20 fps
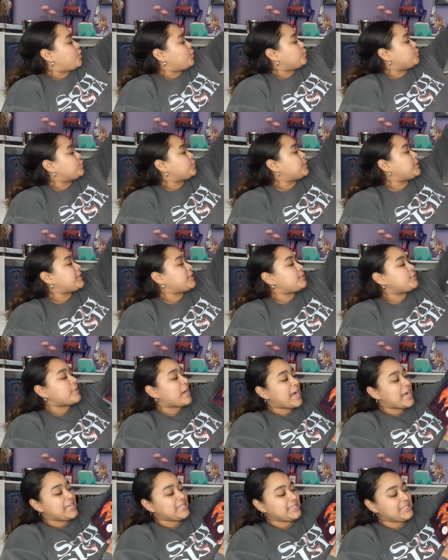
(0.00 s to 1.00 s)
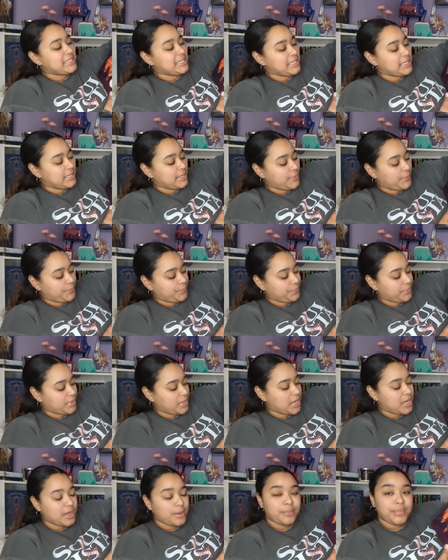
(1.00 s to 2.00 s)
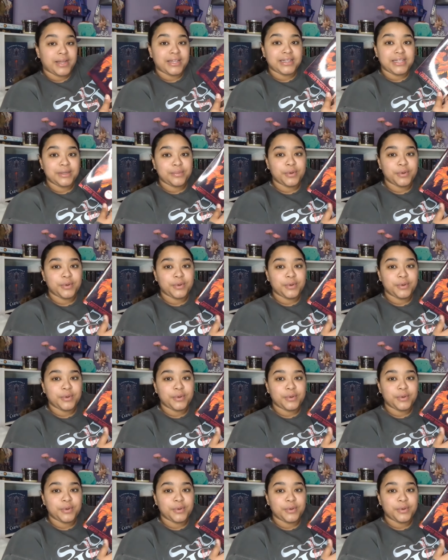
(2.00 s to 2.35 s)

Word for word: Ruin and Rising um, by Leigh